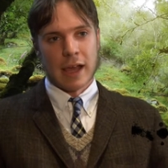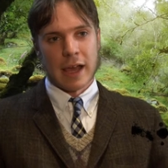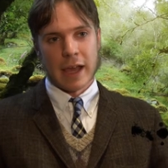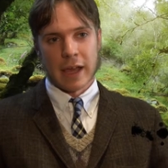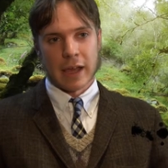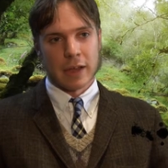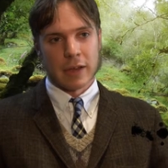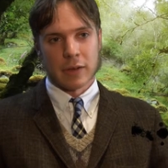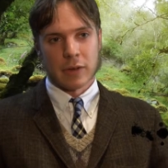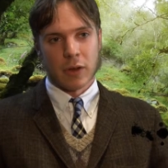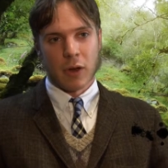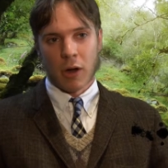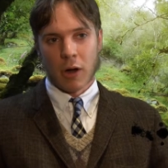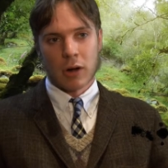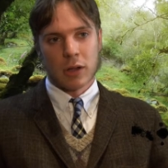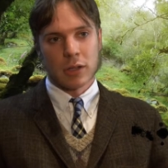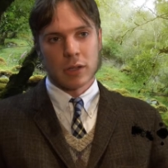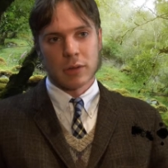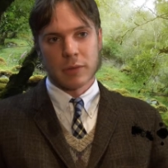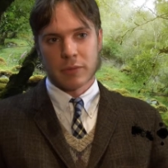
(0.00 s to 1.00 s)
And
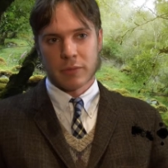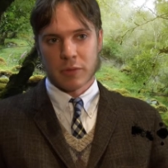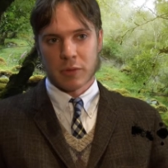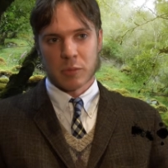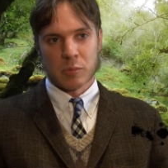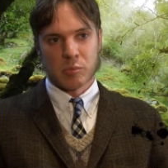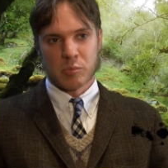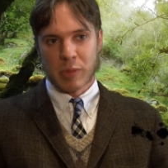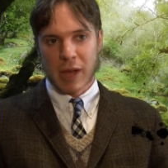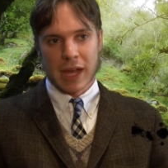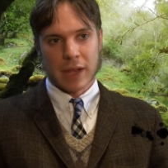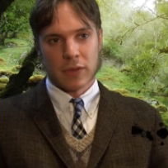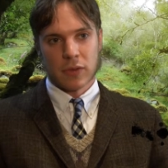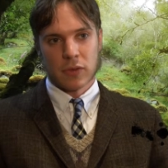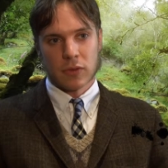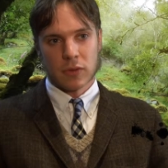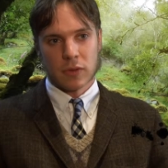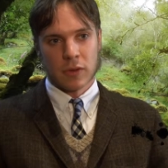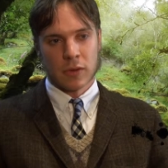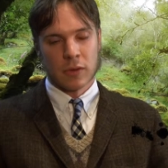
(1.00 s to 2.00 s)
all of the
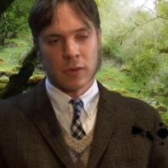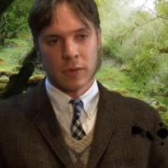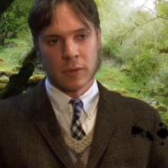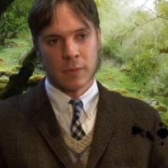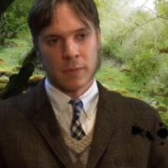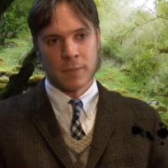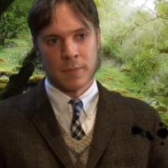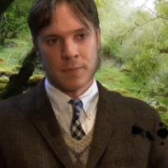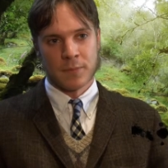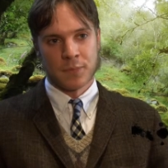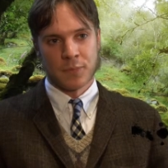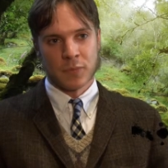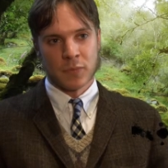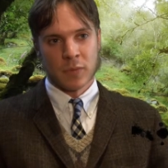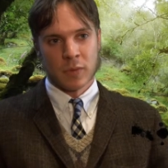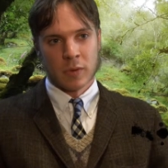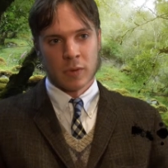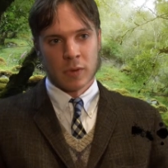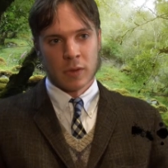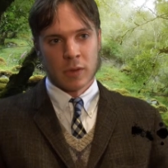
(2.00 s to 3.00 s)
best
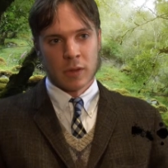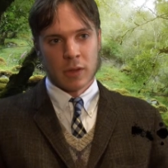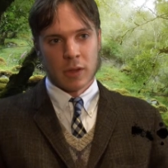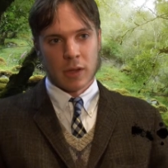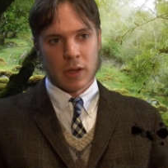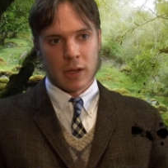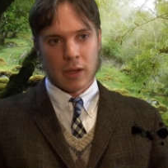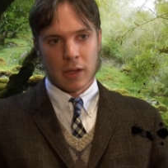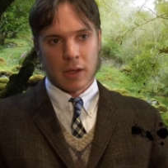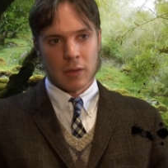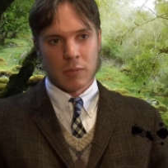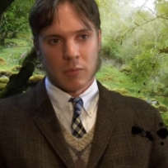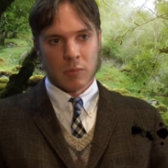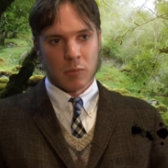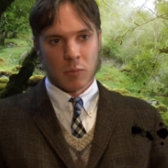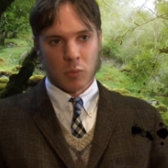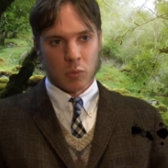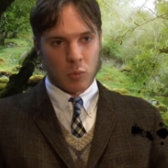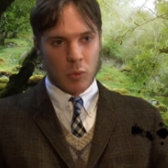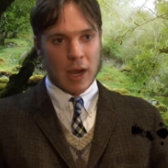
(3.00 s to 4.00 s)
uh,
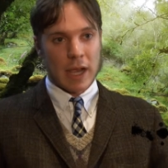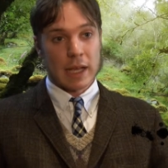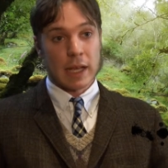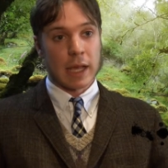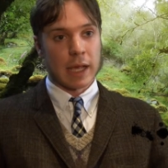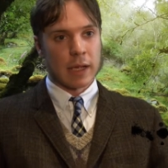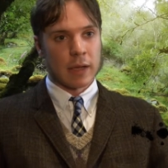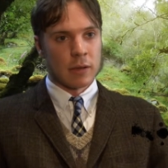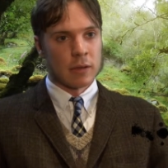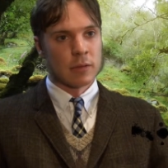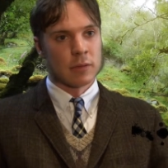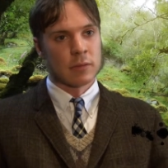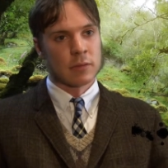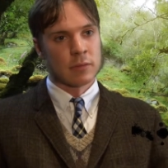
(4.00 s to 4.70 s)
writing